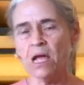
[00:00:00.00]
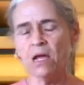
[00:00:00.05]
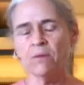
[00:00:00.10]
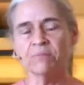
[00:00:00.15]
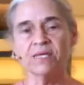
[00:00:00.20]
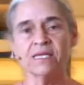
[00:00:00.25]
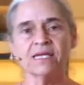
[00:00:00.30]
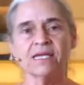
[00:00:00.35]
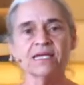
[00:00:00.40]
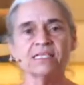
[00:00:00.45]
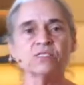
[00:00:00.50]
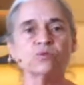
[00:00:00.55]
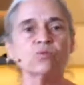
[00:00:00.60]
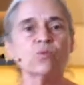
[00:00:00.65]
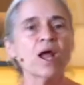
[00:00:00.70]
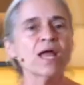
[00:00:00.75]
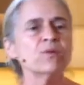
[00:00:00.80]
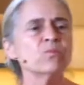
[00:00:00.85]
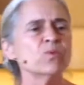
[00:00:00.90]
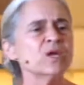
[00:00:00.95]
Because
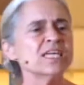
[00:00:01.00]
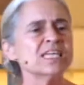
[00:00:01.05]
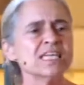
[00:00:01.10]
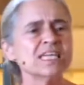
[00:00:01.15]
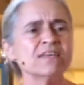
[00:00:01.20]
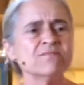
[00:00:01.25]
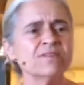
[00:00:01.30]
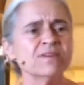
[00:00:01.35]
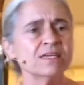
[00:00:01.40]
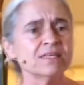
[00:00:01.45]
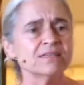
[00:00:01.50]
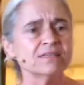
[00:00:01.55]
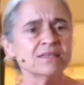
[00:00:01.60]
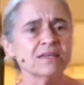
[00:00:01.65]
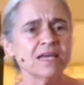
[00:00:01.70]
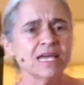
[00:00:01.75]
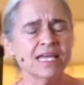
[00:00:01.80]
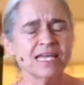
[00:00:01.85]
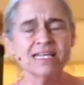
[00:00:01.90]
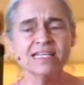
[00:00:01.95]
when we give it,
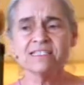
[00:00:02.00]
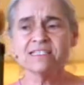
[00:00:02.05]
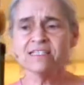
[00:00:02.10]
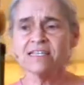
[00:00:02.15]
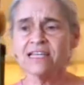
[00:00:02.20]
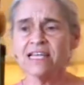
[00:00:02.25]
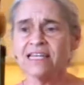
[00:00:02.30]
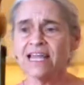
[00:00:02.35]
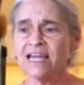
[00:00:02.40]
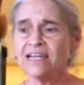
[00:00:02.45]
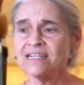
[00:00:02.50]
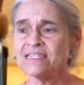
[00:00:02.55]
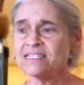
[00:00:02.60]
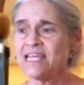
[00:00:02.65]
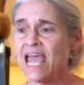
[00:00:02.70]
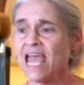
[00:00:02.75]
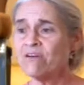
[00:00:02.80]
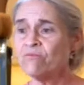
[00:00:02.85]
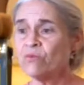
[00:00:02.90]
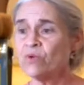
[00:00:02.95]
He's going to let us
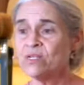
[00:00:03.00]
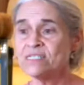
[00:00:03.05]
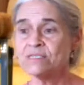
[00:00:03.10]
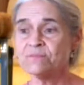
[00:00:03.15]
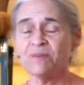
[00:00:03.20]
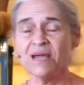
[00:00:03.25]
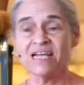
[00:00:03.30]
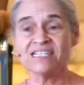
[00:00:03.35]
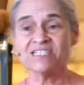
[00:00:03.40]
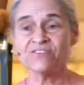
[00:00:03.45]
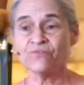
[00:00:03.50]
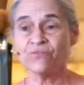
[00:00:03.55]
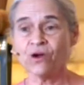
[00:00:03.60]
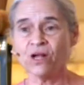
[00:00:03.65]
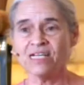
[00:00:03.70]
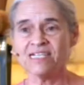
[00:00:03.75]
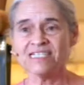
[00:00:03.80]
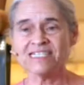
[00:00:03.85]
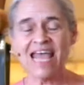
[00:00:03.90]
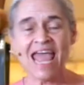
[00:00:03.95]
have what's best for
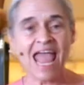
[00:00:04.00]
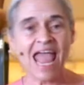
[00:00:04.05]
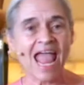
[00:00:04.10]
us,